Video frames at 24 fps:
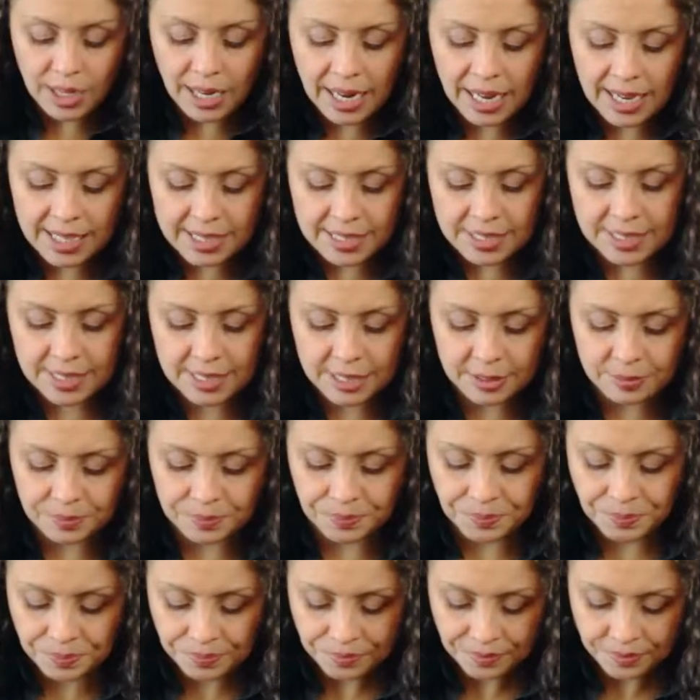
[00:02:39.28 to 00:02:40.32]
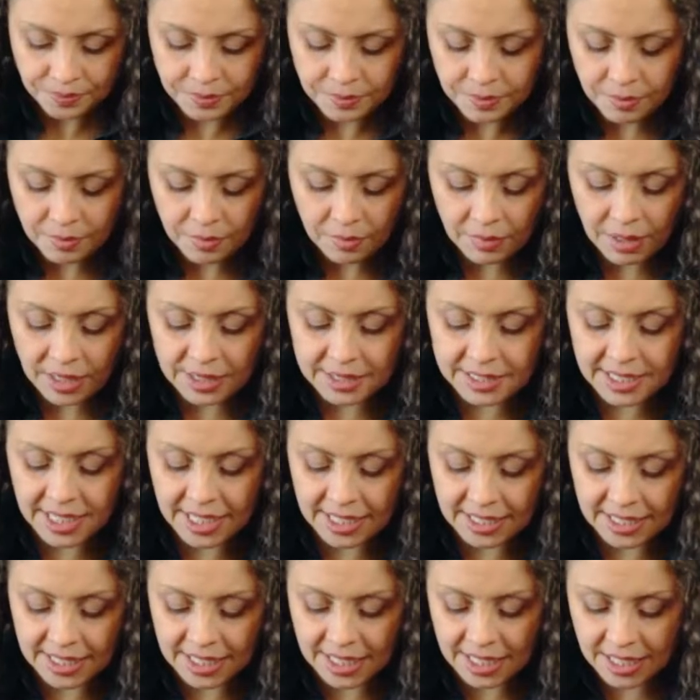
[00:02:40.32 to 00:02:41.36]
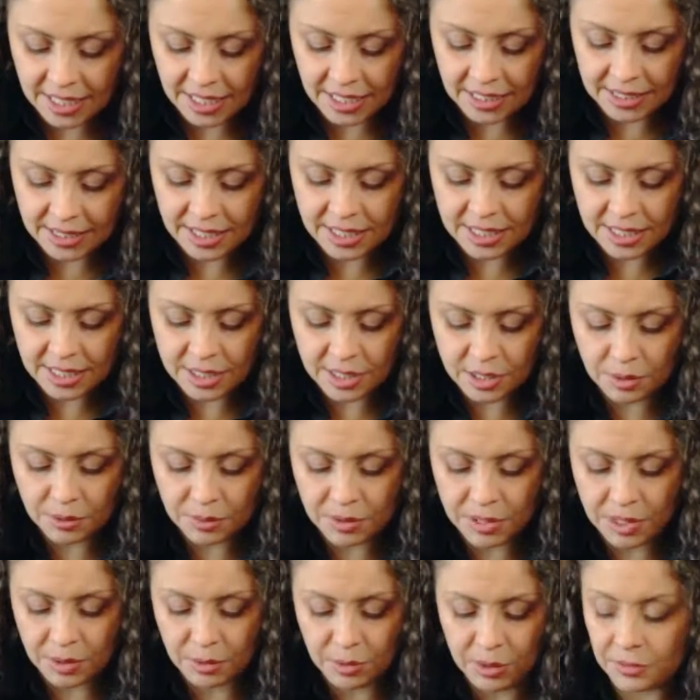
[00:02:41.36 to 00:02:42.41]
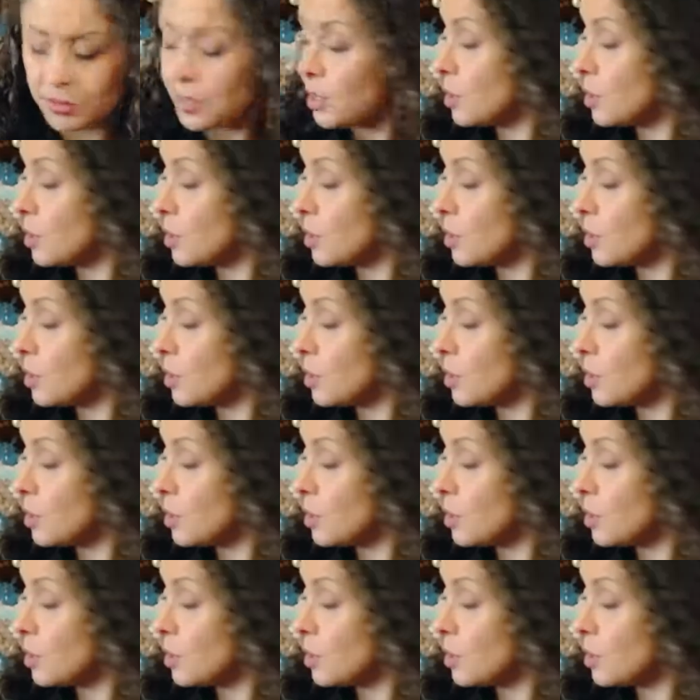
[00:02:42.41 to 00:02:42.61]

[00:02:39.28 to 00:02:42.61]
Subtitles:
last technique, and this is something we've